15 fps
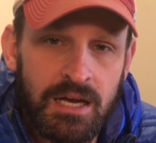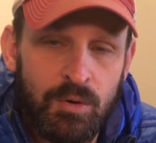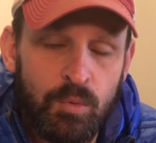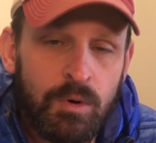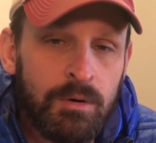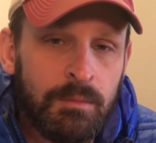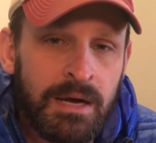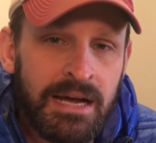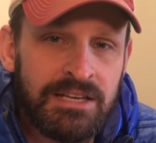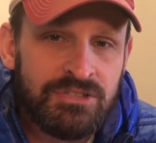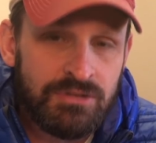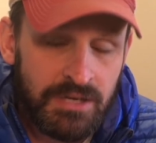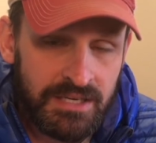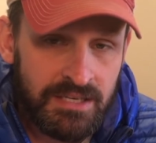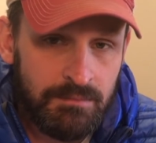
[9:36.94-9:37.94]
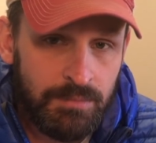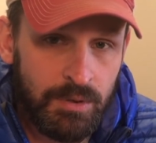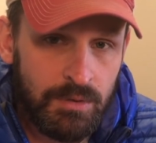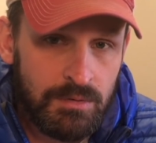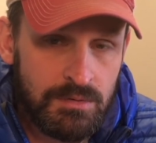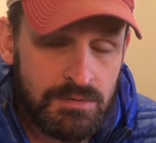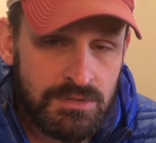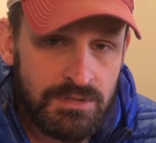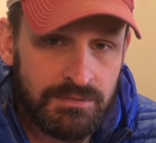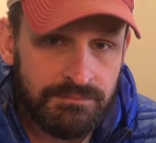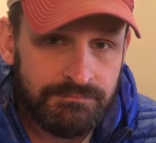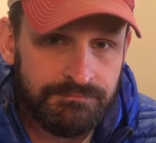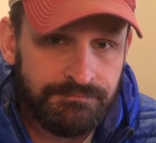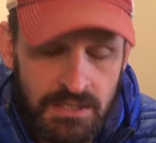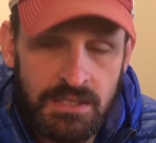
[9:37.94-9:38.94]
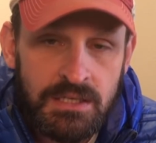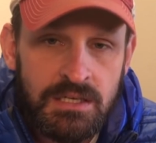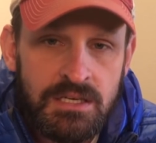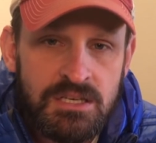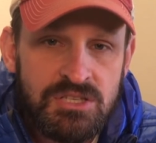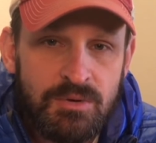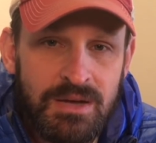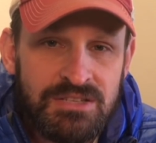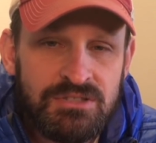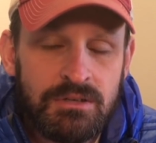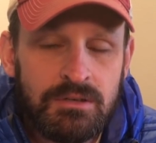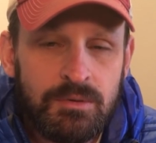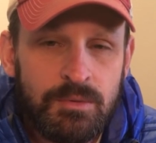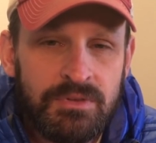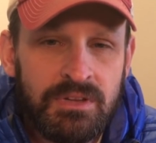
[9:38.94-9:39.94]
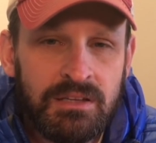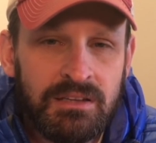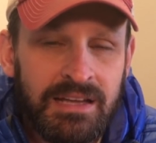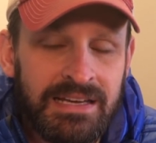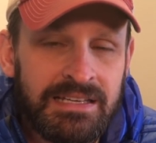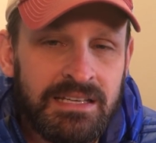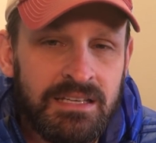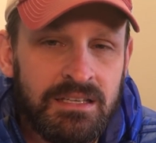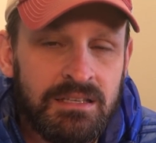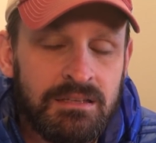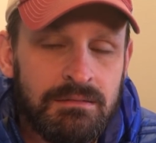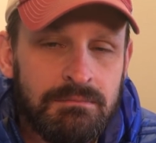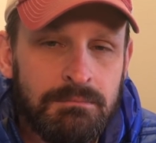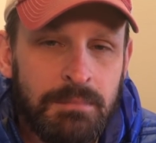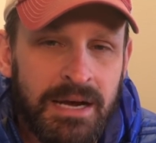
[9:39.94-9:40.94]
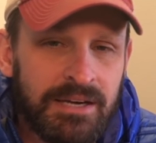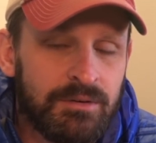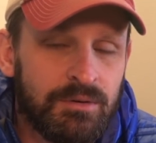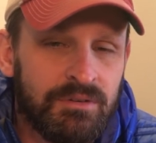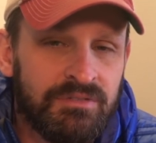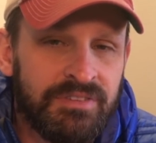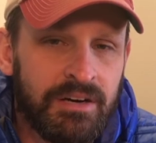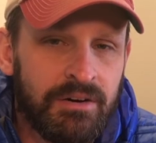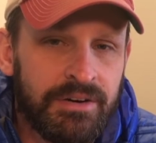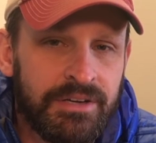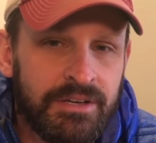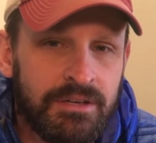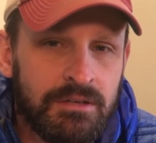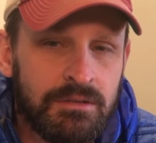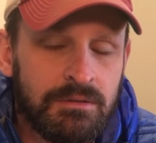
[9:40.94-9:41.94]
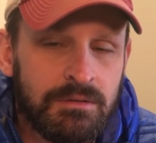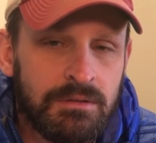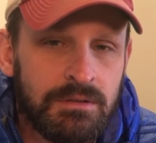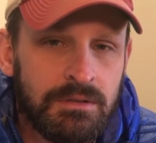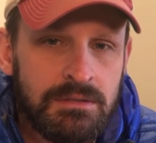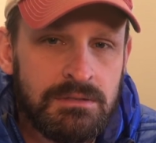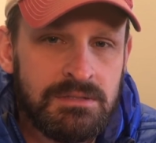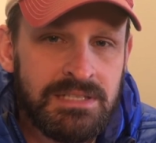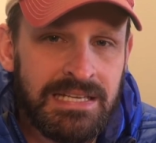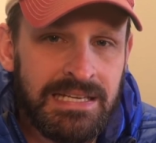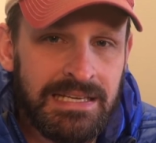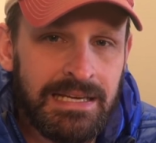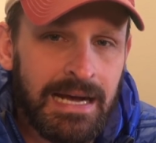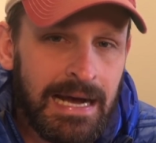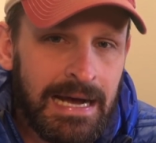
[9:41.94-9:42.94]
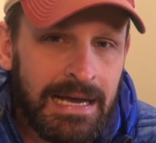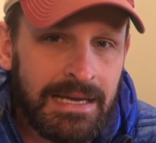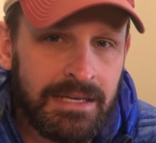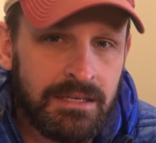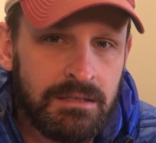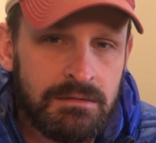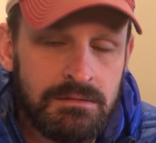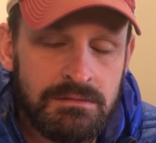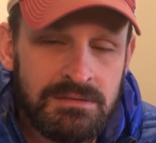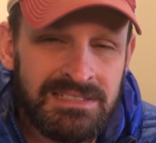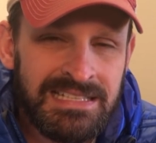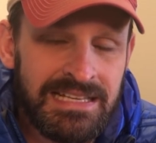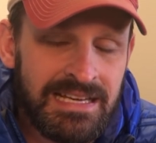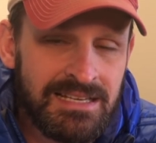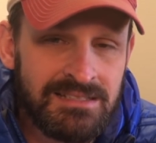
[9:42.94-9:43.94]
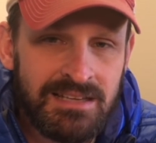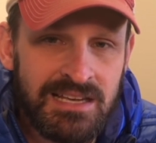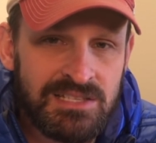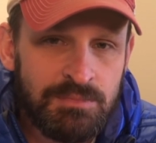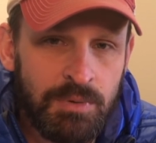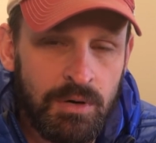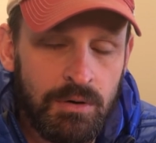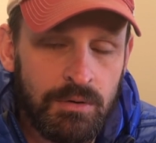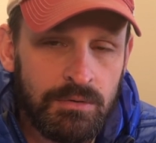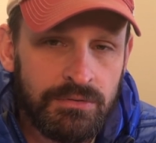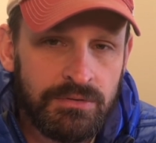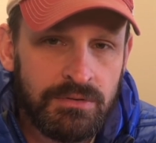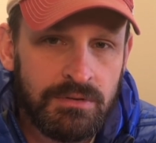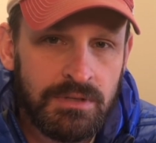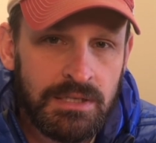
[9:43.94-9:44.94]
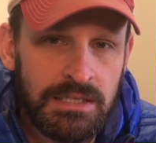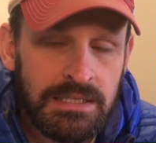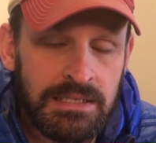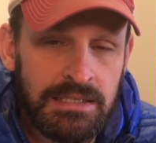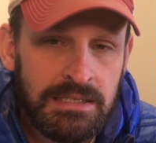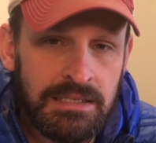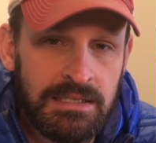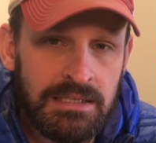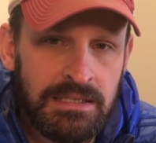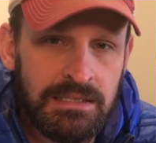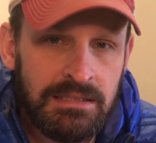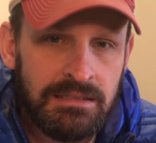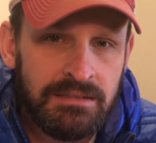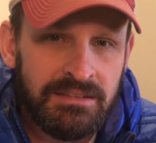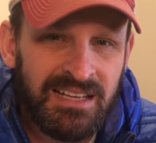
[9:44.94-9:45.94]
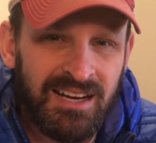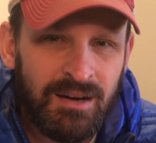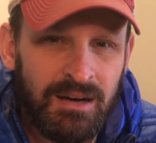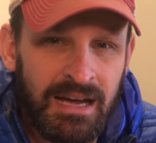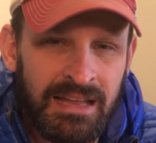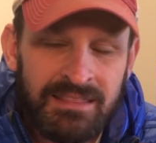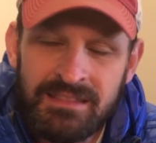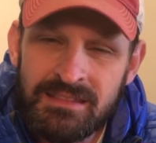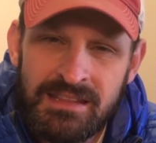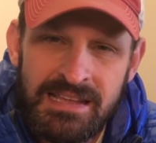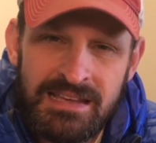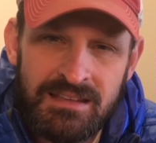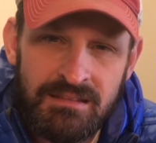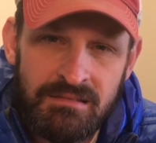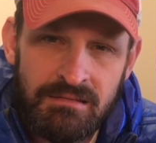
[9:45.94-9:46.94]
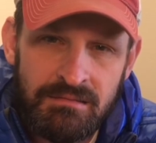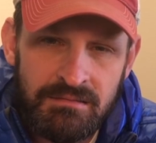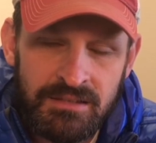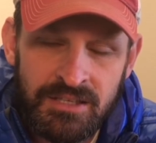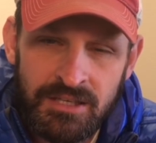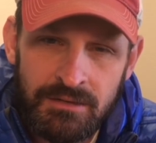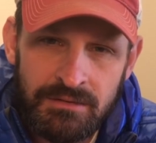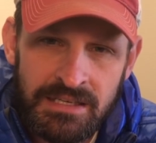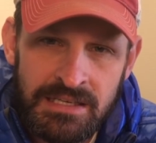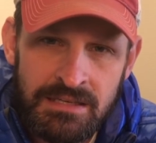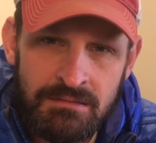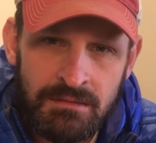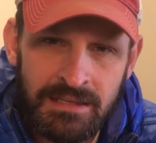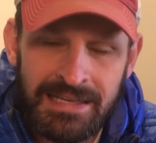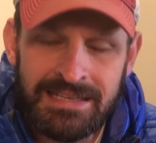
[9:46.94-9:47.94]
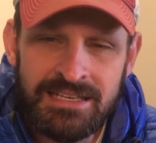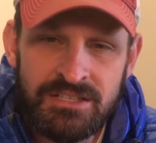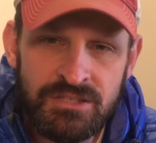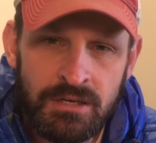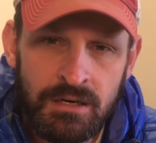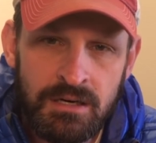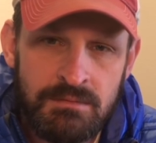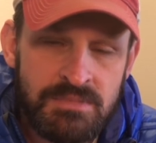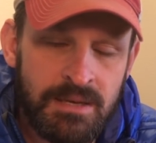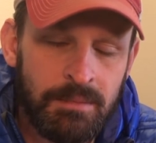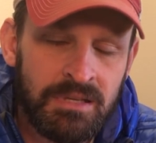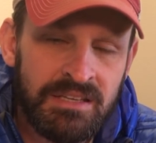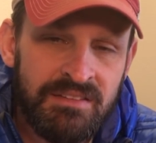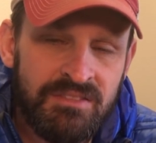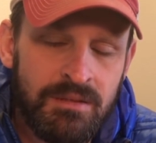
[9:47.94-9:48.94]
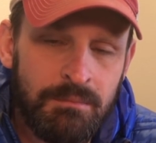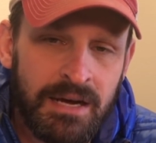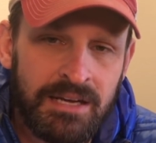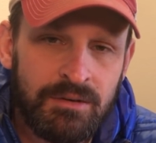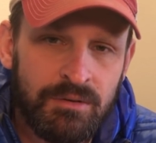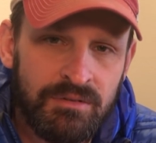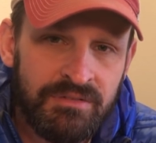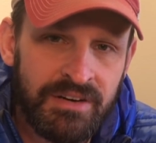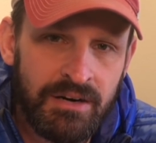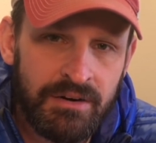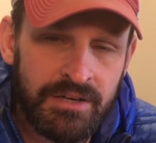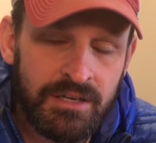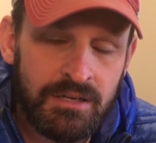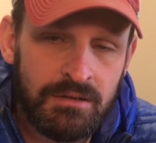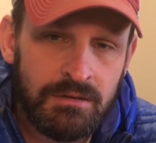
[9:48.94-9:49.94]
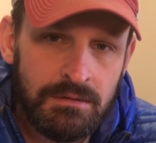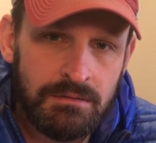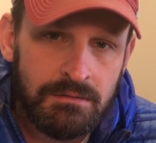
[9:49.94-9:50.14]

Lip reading: were my trekking poles. So I started with the Leki Microvario TI DSS poles. Now, I think, you know, in Leki terms, I believe the Microvario